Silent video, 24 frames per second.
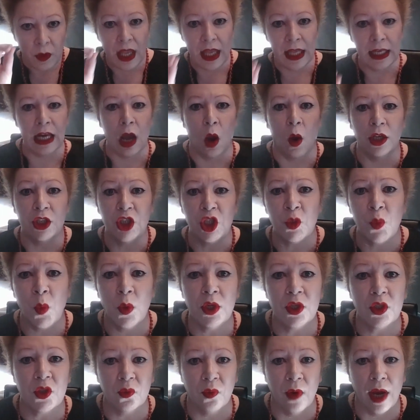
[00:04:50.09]
Now, I just
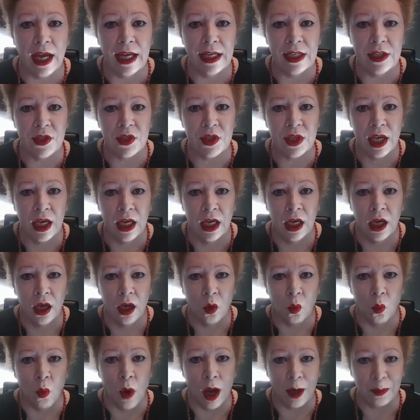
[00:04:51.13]
wanted to raise
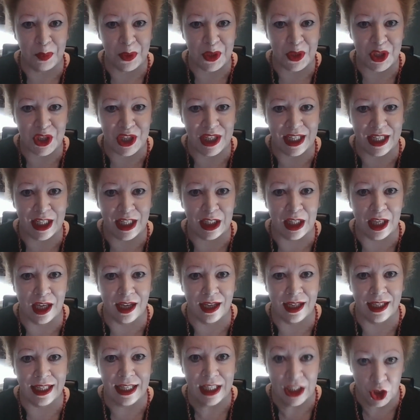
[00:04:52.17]
one particular
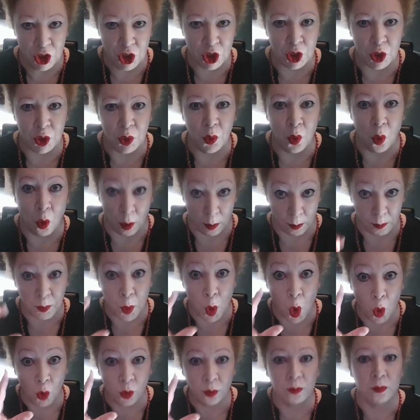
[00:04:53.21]
issue or
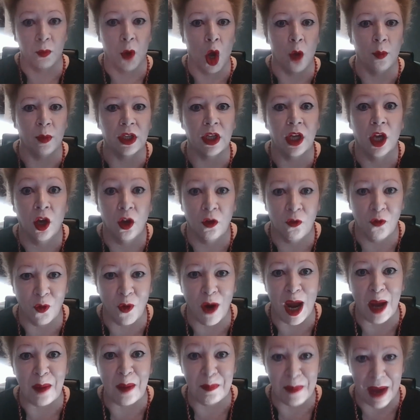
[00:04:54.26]
important moment for
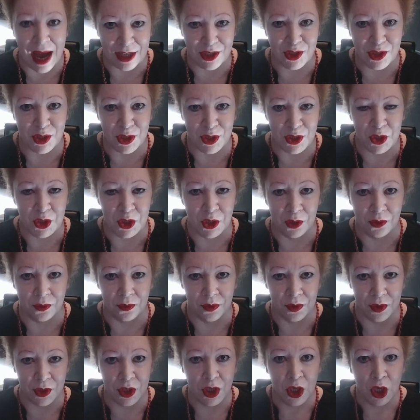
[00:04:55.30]
our master's
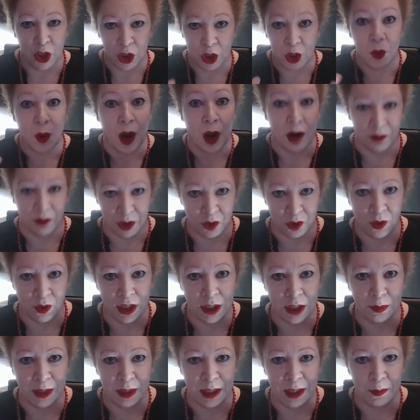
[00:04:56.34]
students. You are
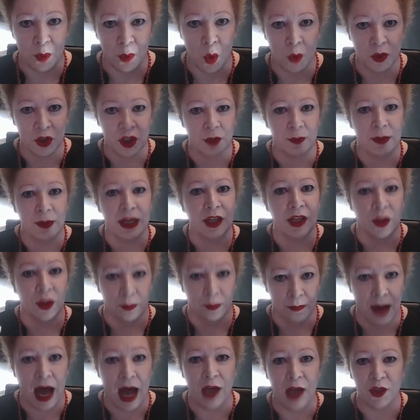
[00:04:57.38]
incredibly important to me. The
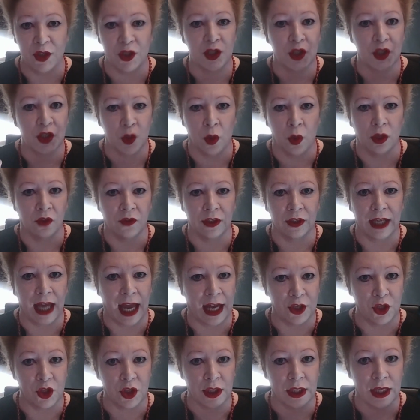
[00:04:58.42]
master's
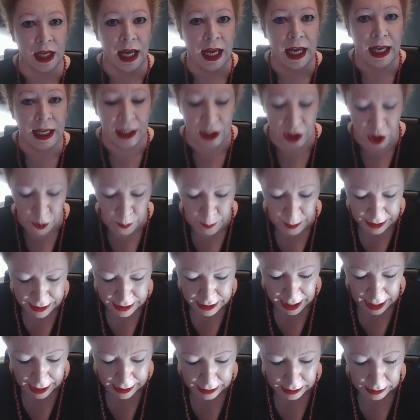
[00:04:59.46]
qualification is
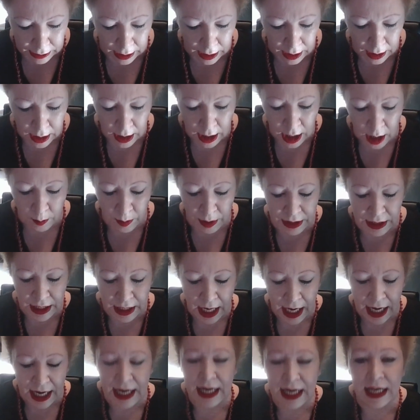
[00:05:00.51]
spectacular. But
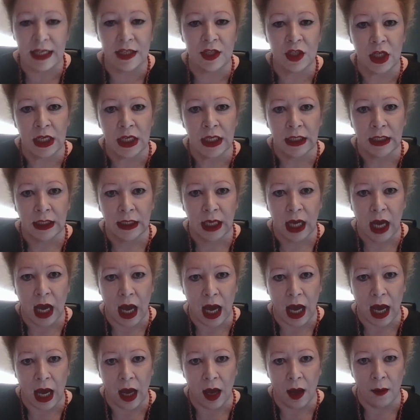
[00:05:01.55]
in
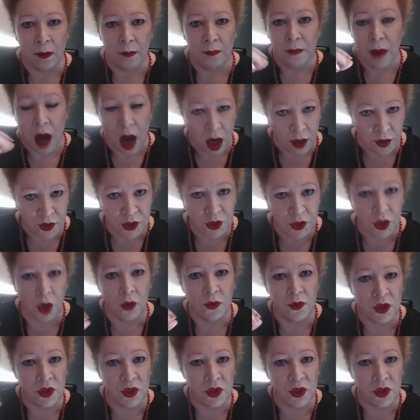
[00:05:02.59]
milestone